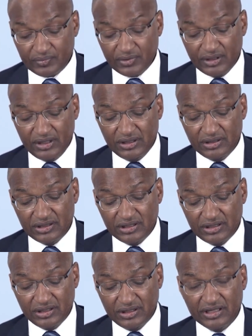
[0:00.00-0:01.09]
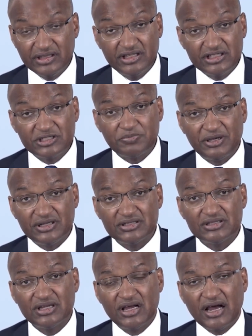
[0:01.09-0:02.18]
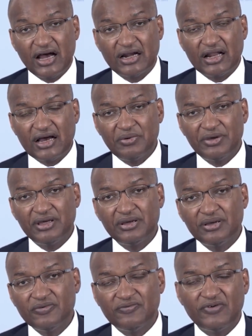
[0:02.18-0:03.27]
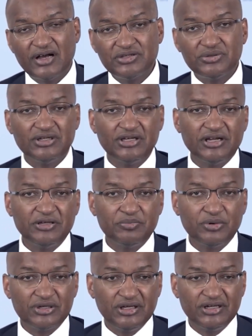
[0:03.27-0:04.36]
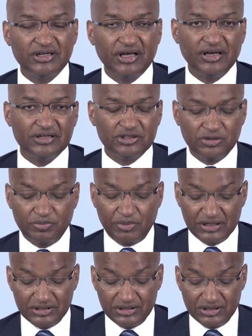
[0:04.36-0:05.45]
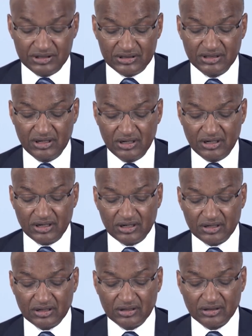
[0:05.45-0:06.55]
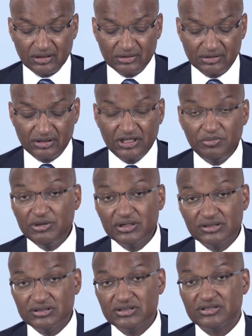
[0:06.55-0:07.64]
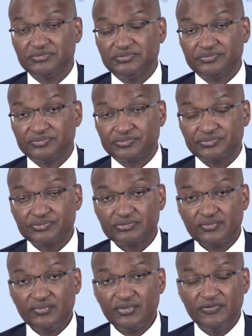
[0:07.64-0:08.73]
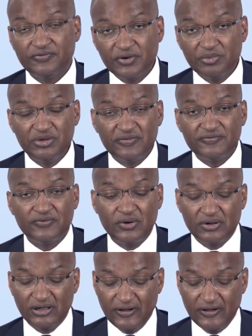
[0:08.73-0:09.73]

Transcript: in this space, allowing virtually anybody in Kenya to purchase T-bills from your phone,